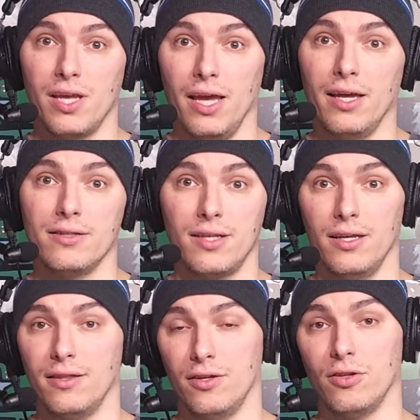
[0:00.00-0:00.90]
and
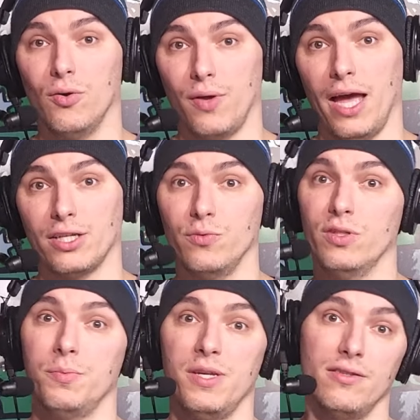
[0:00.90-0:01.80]
take the cloak action,
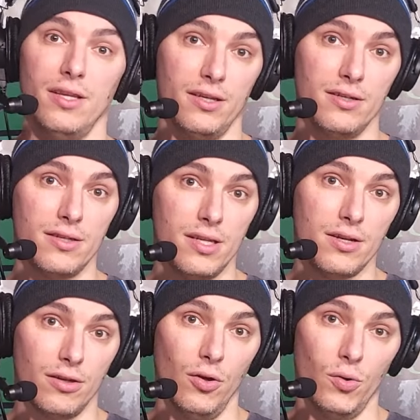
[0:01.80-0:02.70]
which means they can
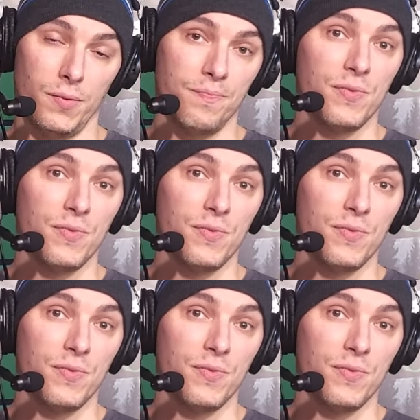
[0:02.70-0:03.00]
decloak.